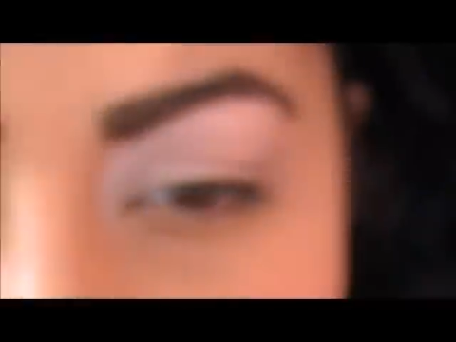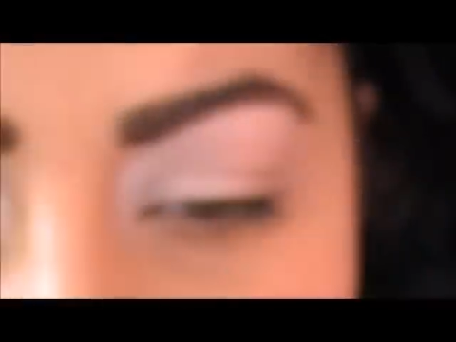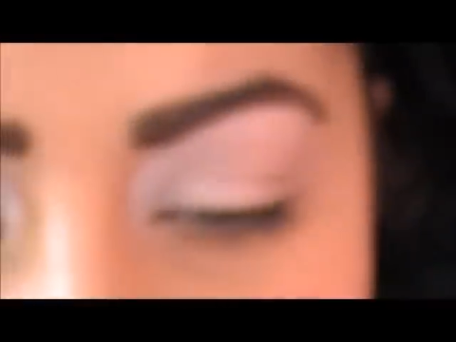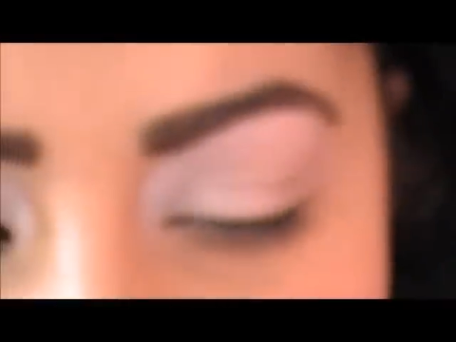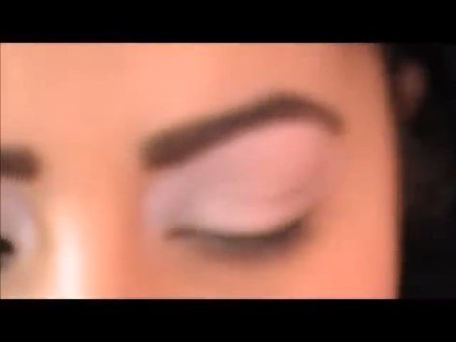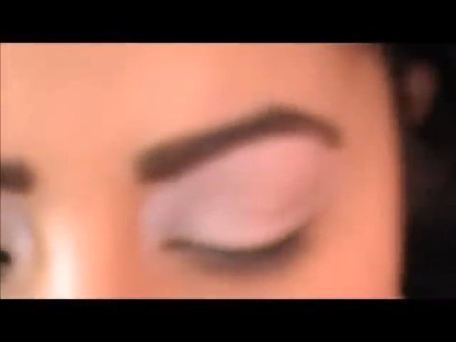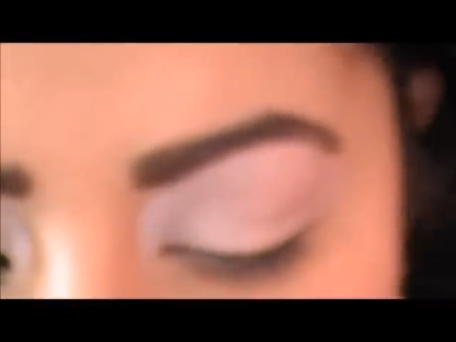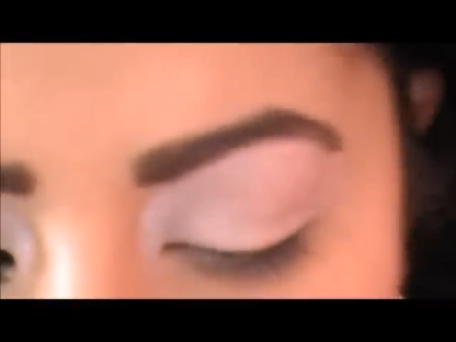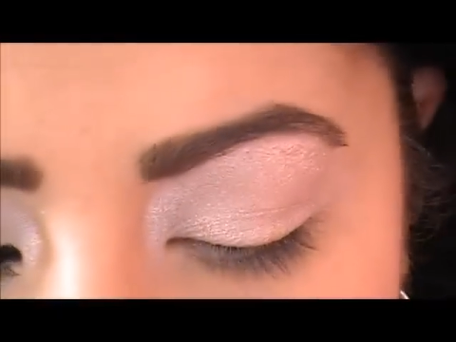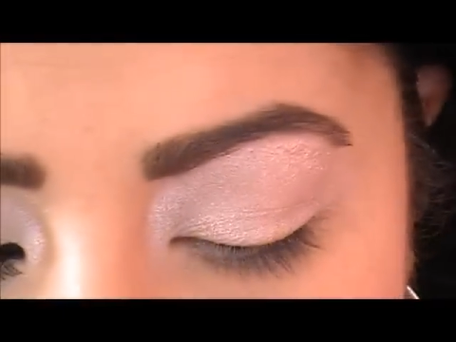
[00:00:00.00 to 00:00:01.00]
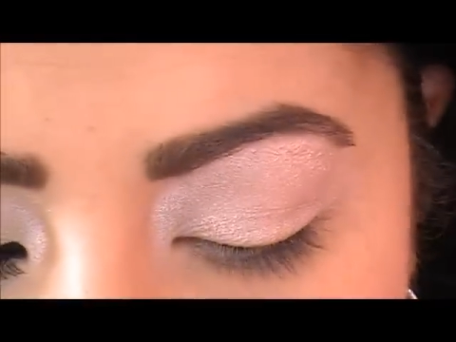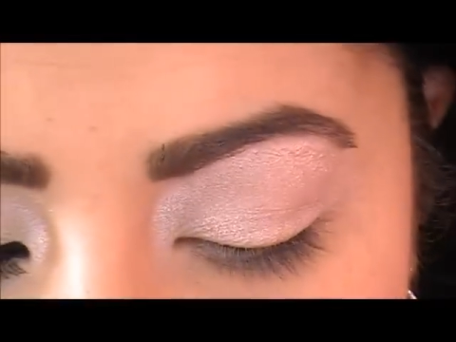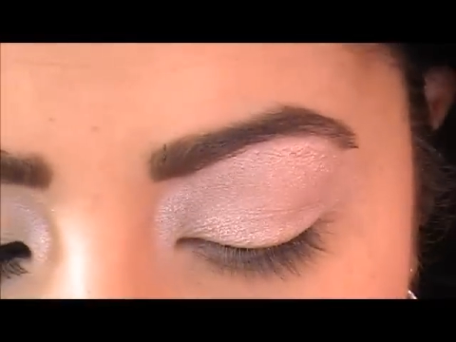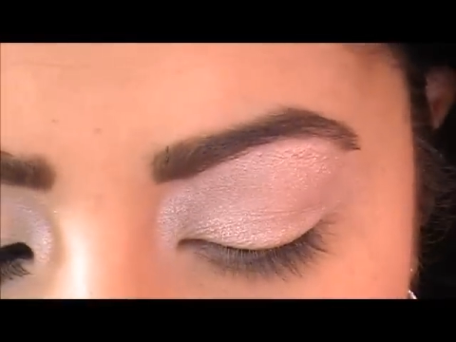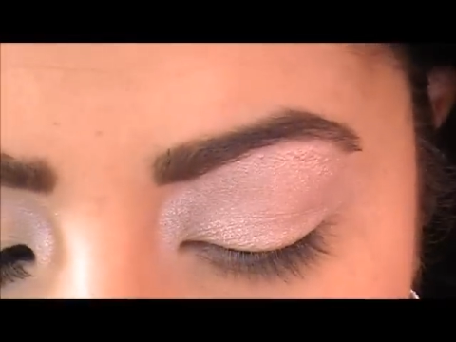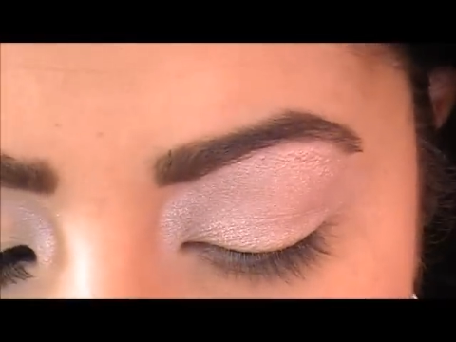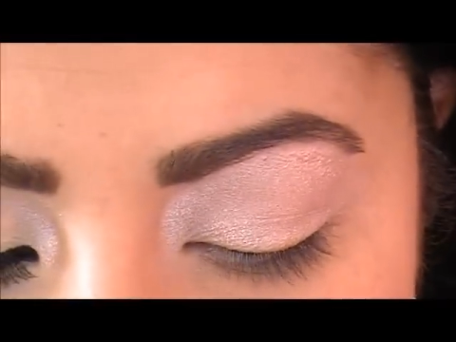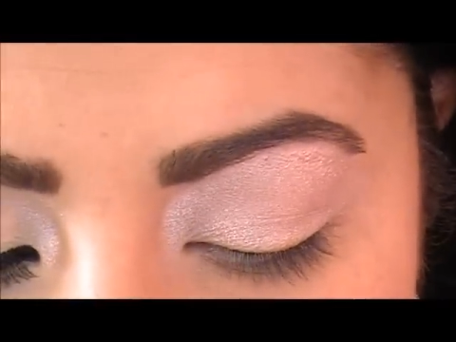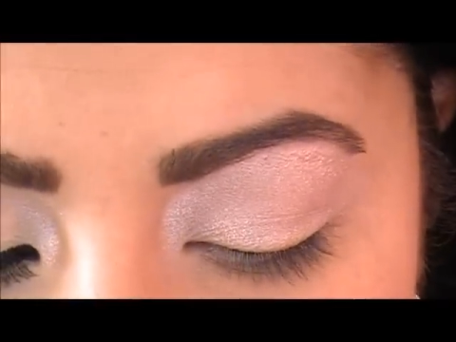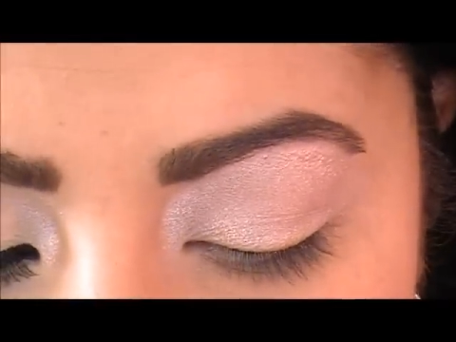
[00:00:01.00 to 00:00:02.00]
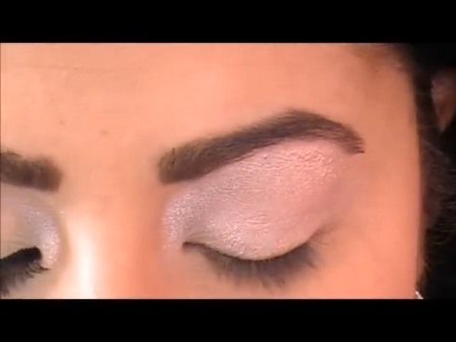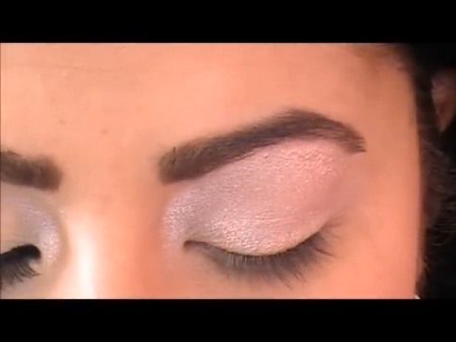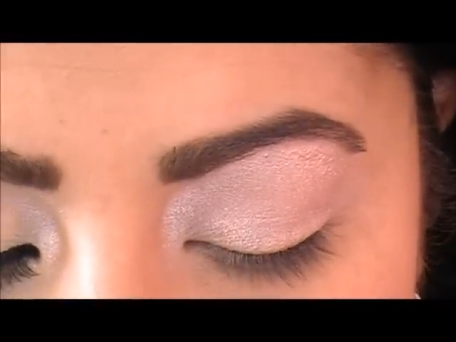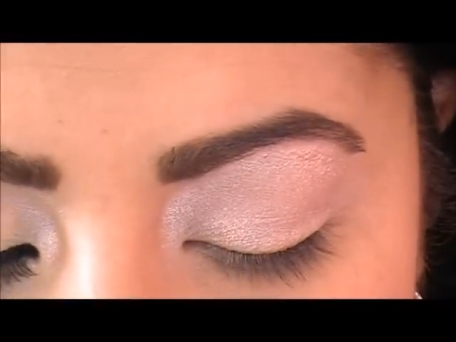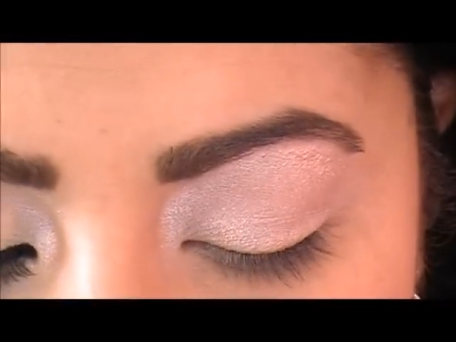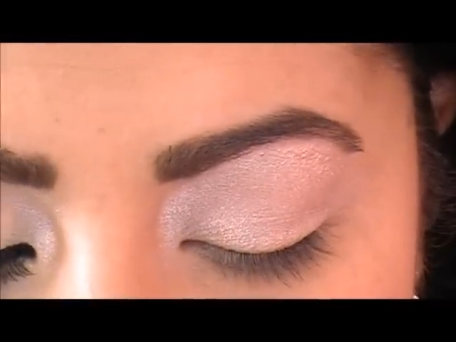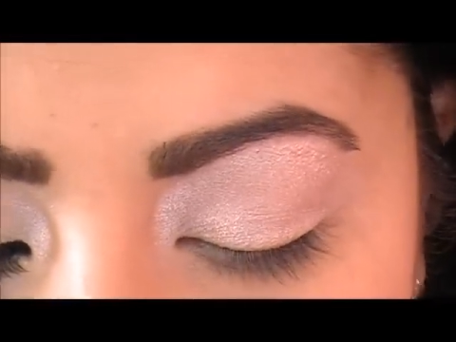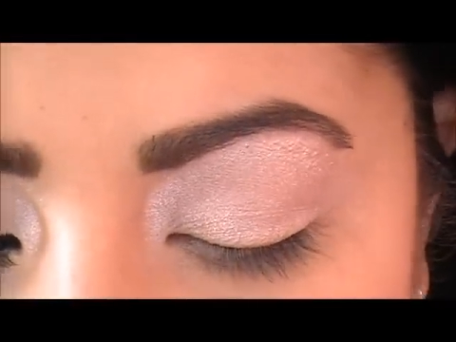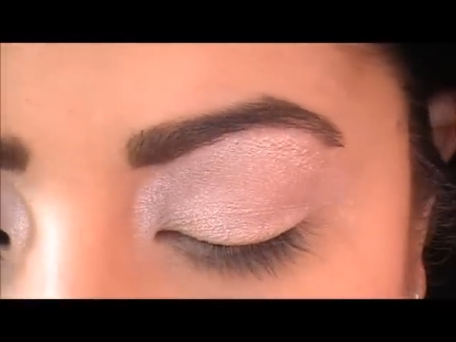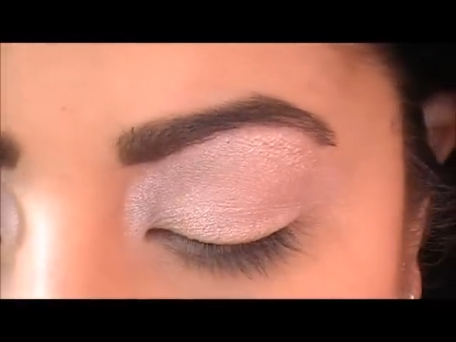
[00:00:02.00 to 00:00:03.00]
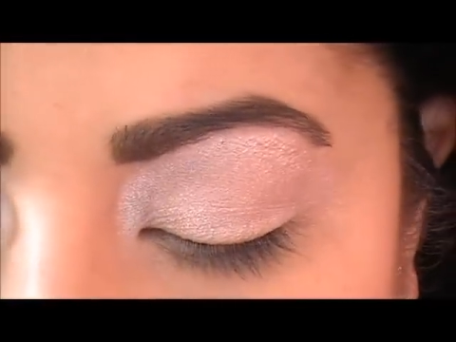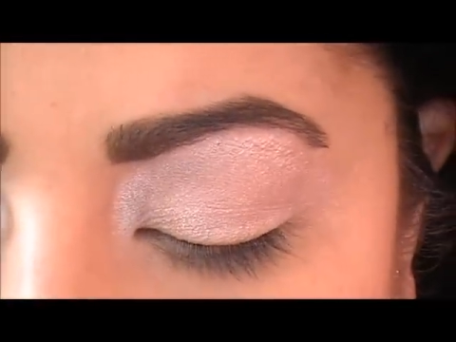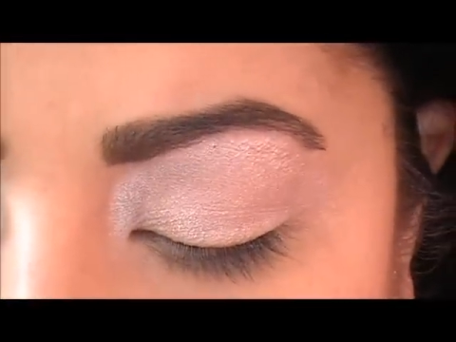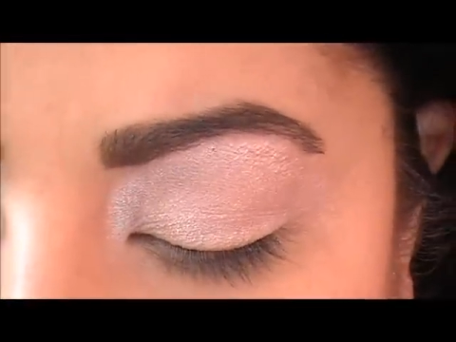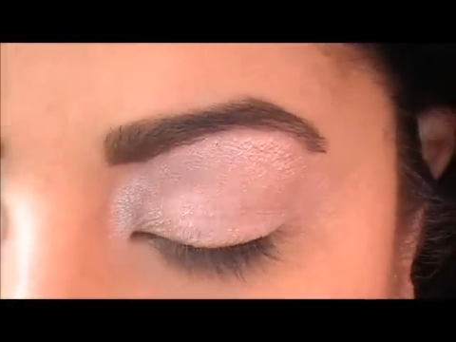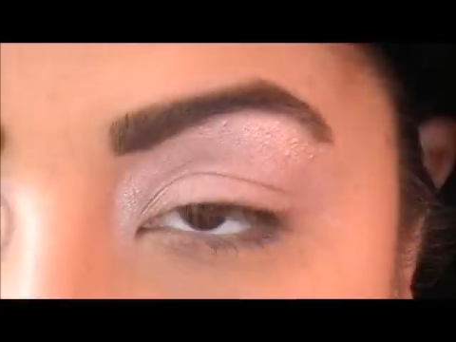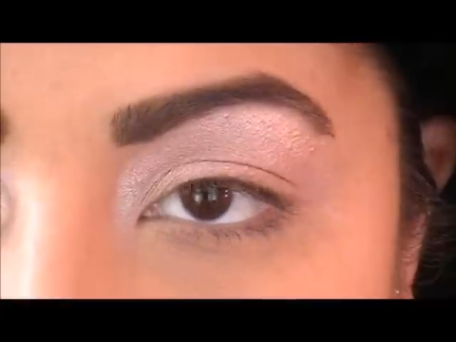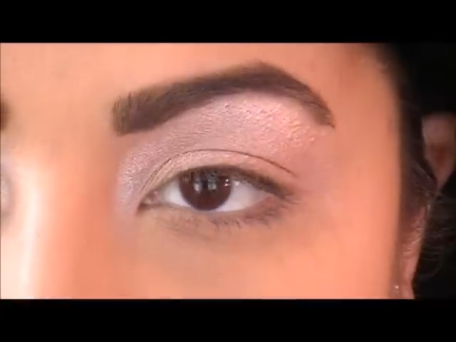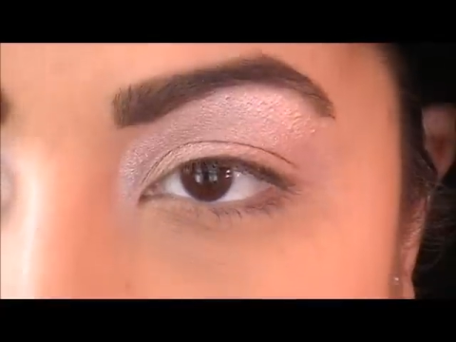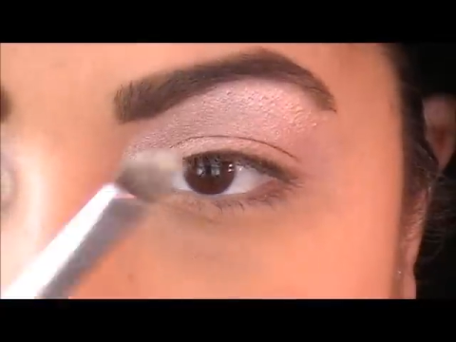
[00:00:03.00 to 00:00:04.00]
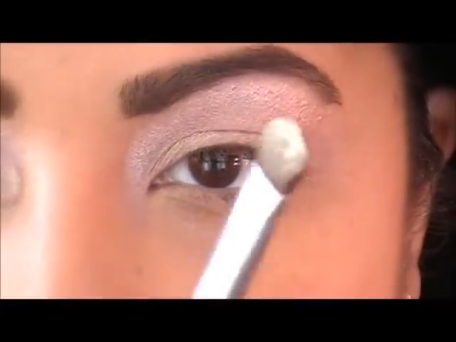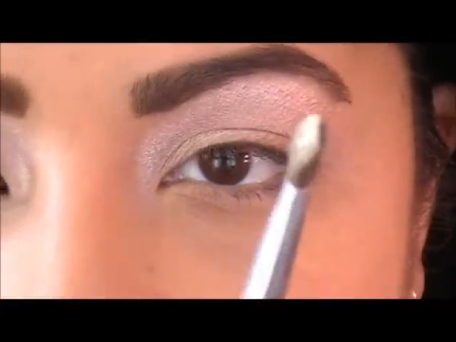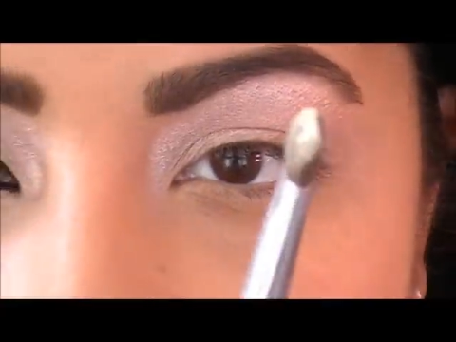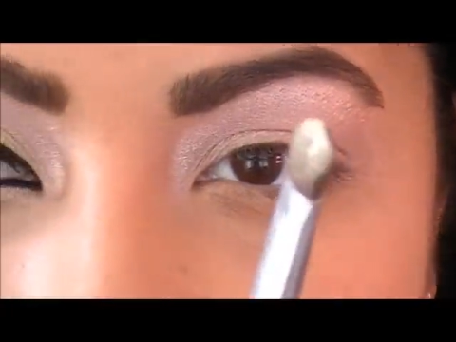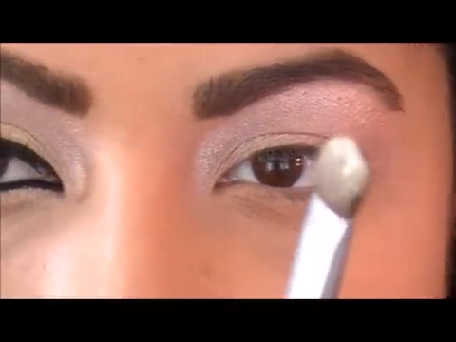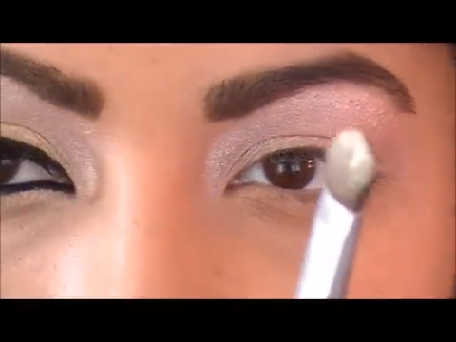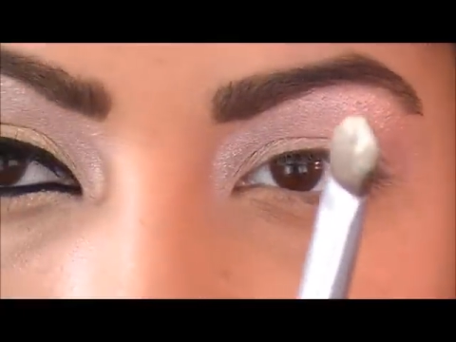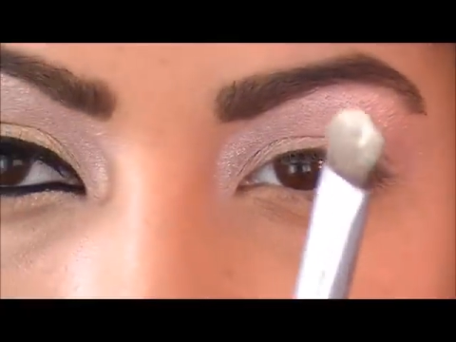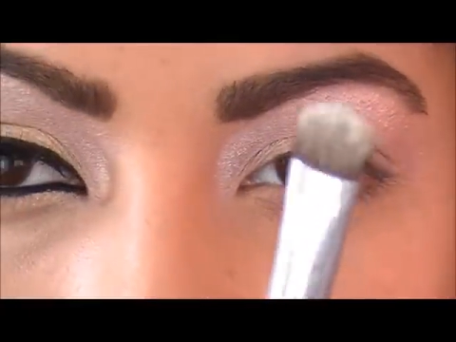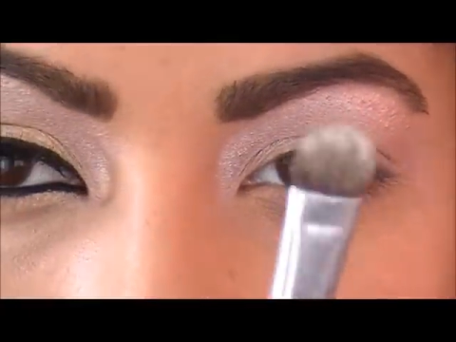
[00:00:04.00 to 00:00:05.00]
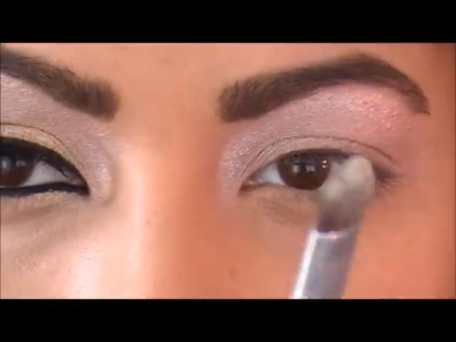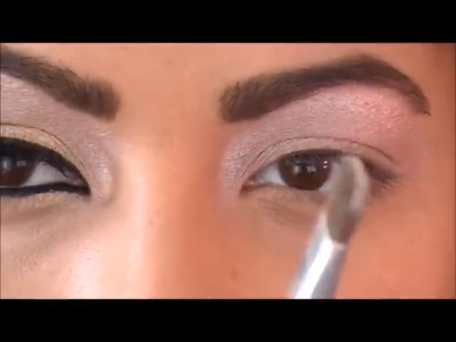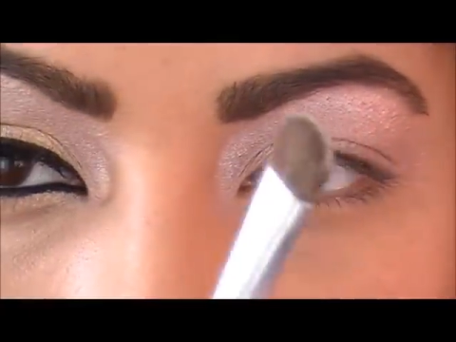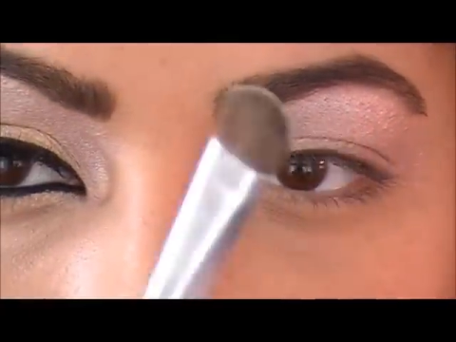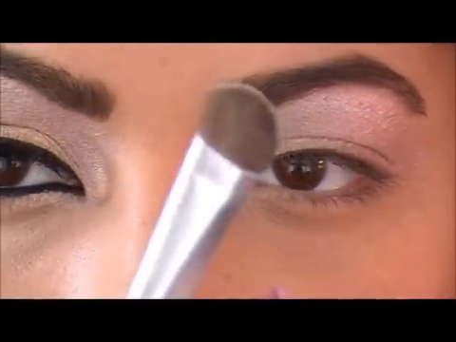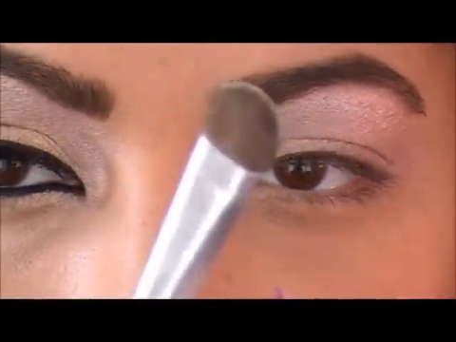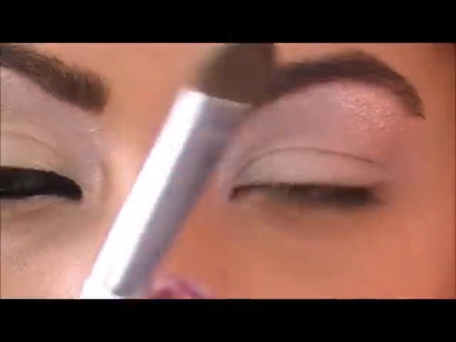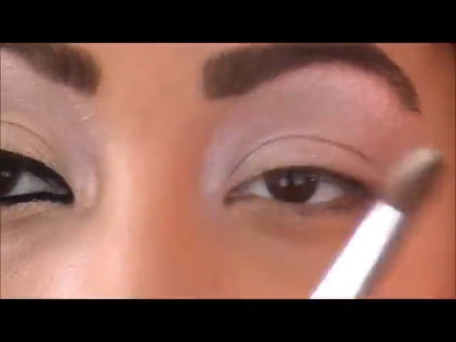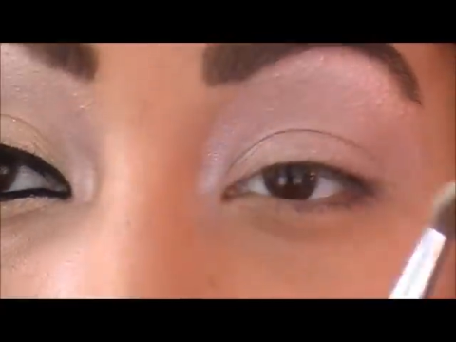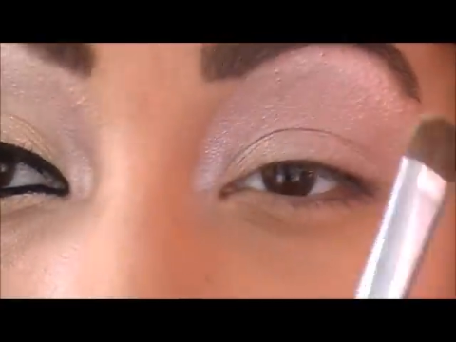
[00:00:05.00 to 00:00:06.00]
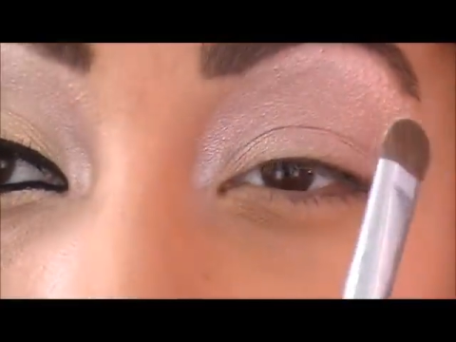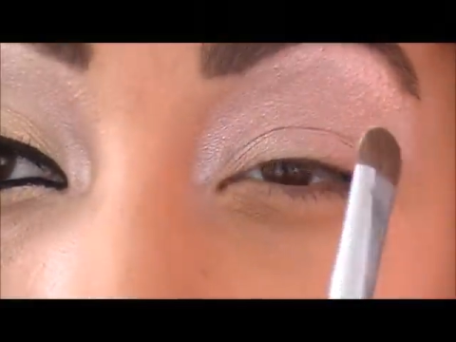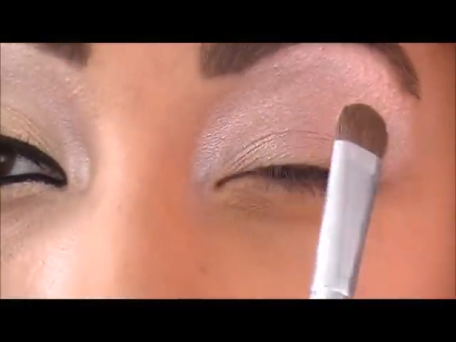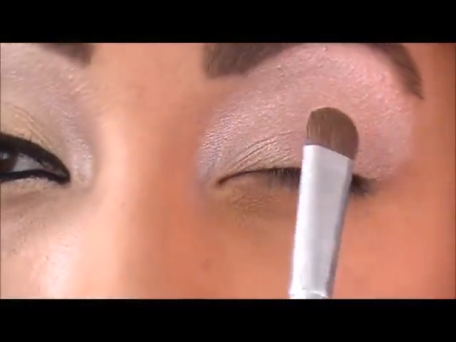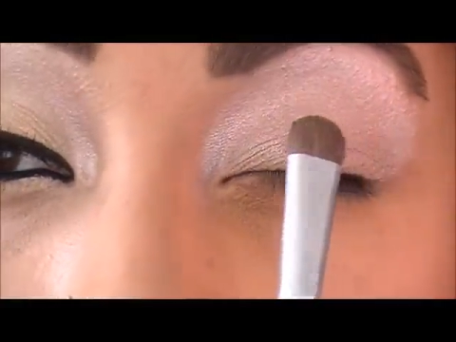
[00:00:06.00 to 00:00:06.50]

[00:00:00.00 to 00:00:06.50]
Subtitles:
[unreadable: no face in view]